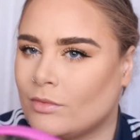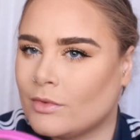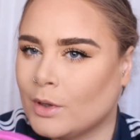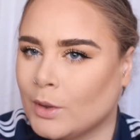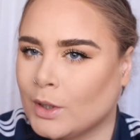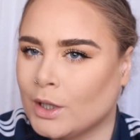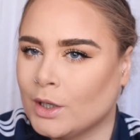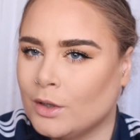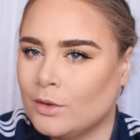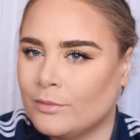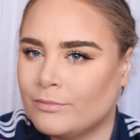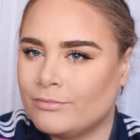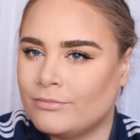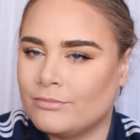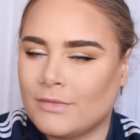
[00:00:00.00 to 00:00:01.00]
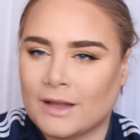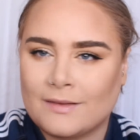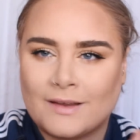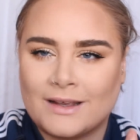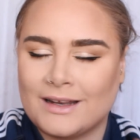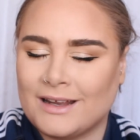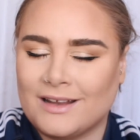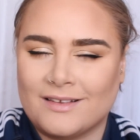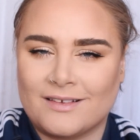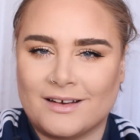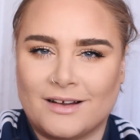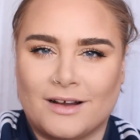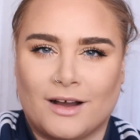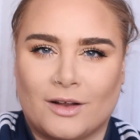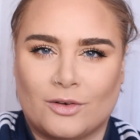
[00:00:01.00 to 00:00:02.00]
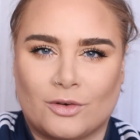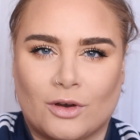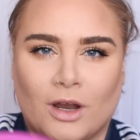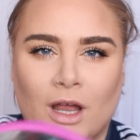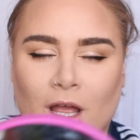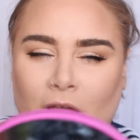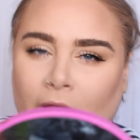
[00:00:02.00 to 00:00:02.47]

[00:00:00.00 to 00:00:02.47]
There we go. That's like an instant contour.